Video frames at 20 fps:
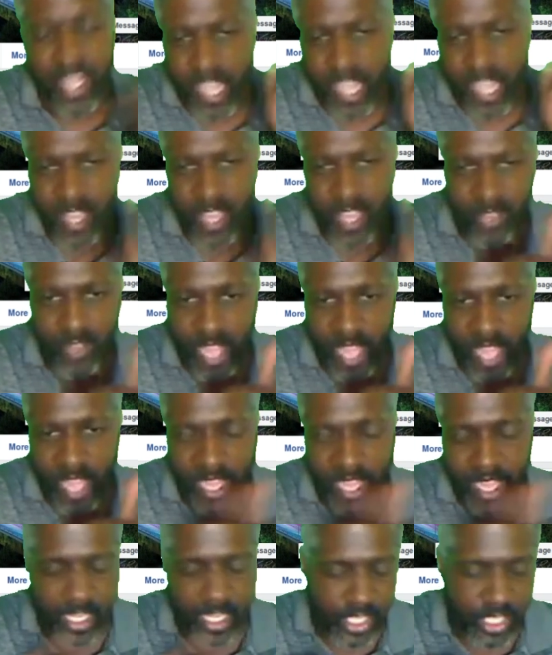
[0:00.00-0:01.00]
Thank you for
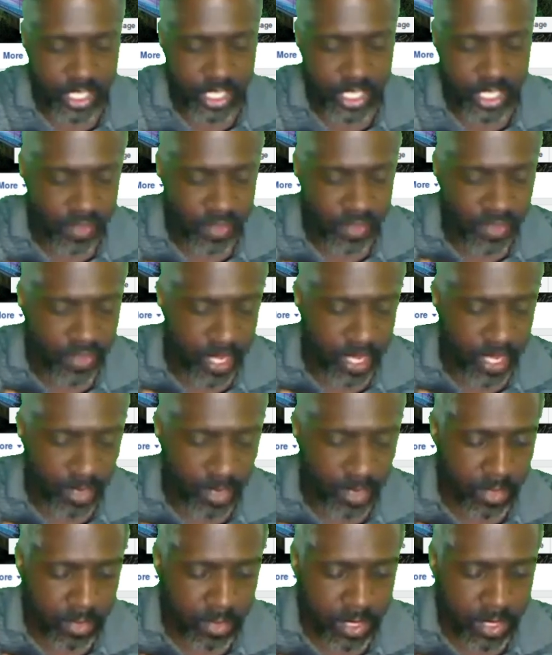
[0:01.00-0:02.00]
liking and sharing the
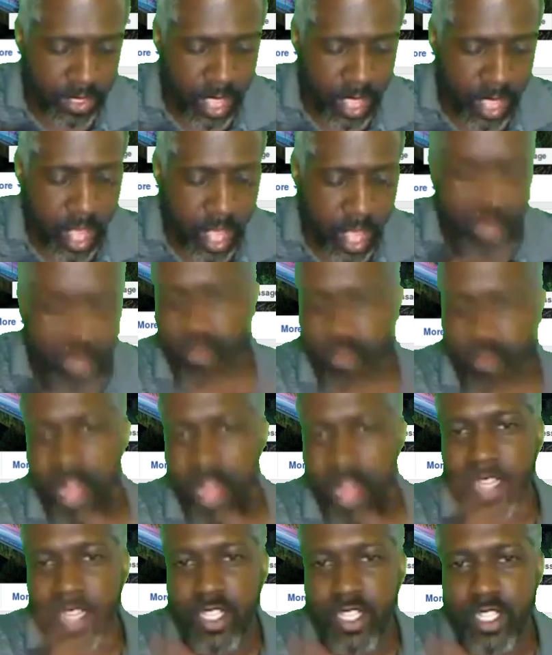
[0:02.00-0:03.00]
videos.
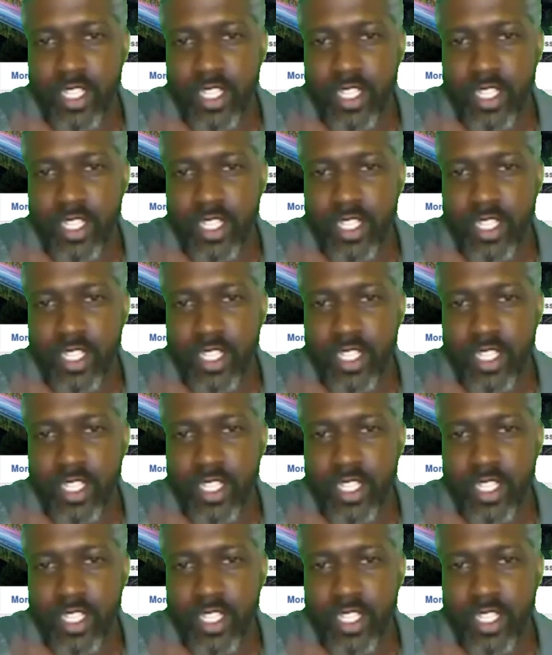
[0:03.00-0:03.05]
Corrales